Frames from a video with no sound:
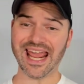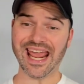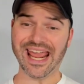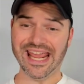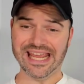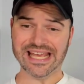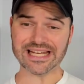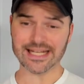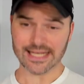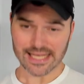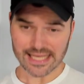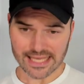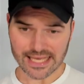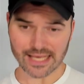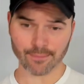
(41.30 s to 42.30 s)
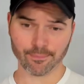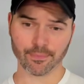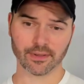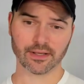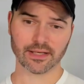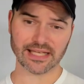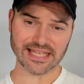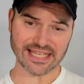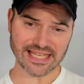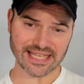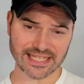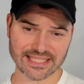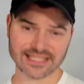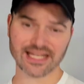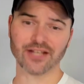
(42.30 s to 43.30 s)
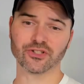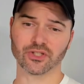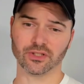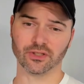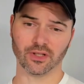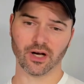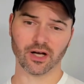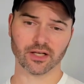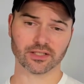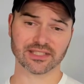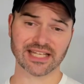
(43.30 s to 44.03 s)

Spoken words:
and hip extension loss,